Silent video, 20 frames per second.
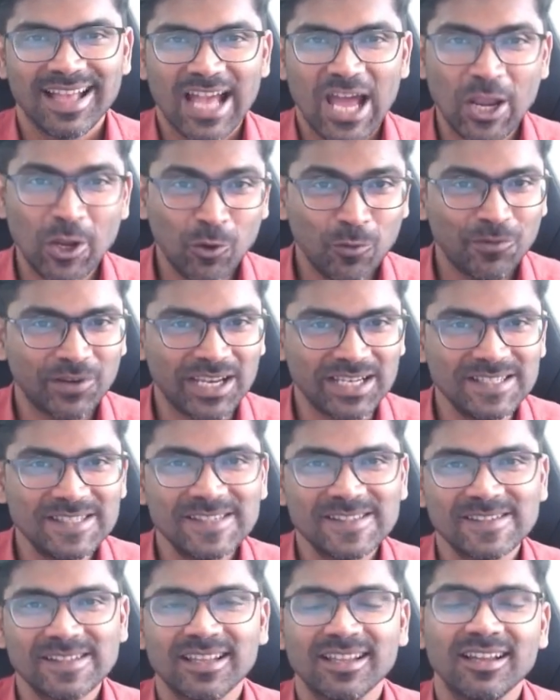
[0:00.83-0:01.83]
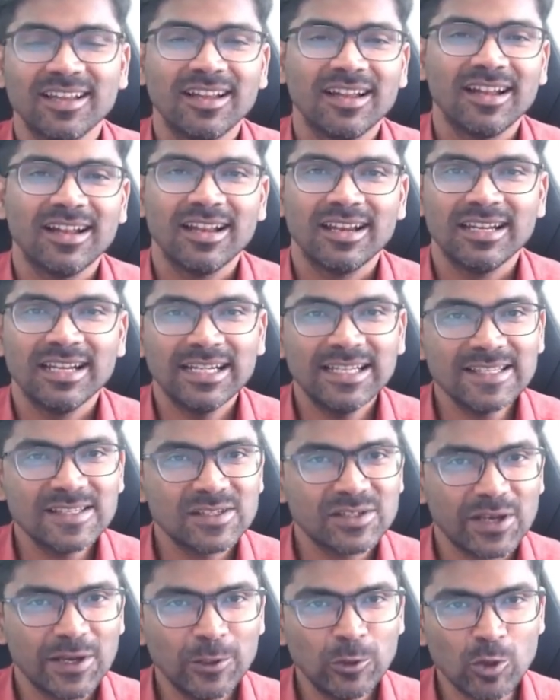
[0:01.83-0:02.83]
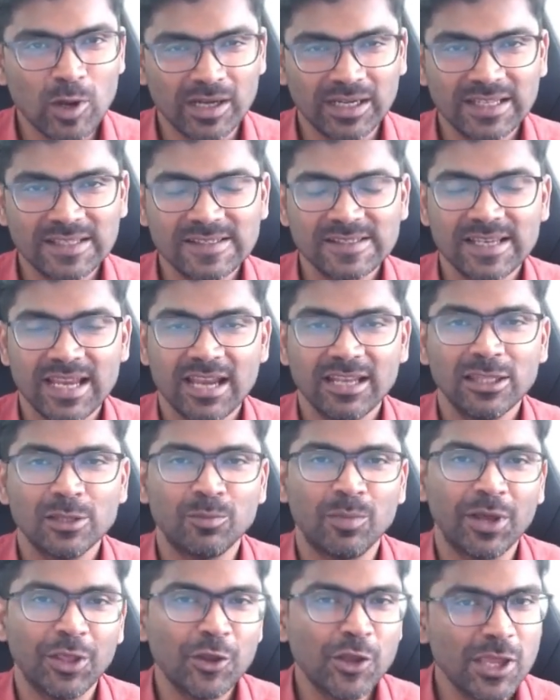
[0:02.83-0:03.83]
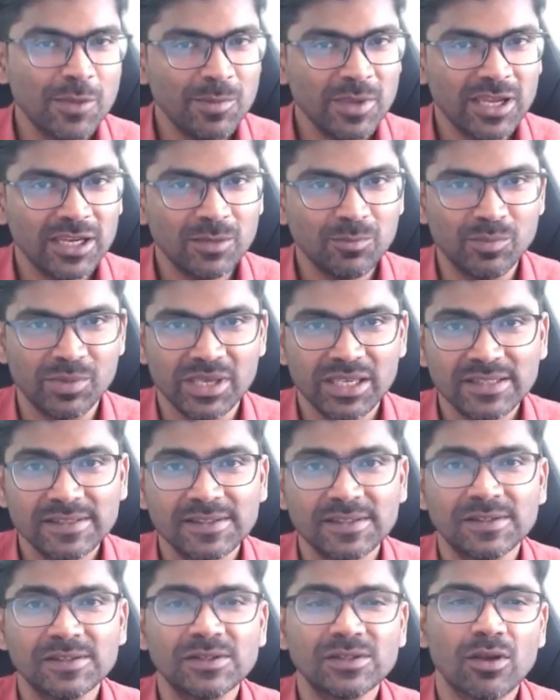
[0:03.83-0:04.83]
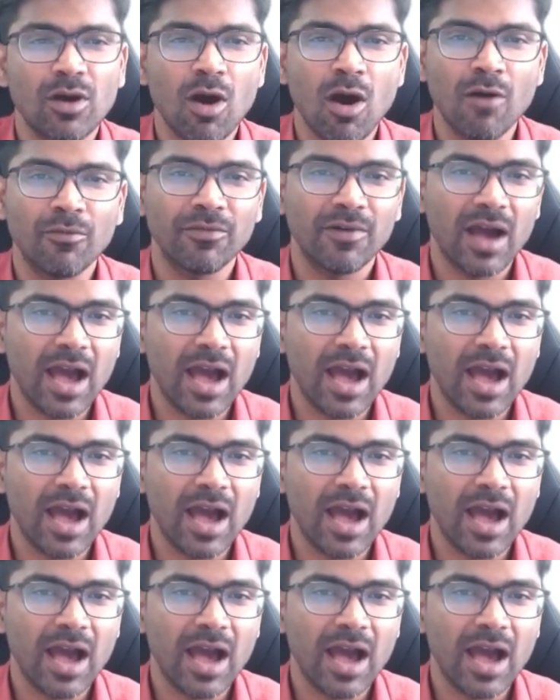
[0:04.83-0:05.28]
Hello, friends. Let us try to understand the biochemical basis of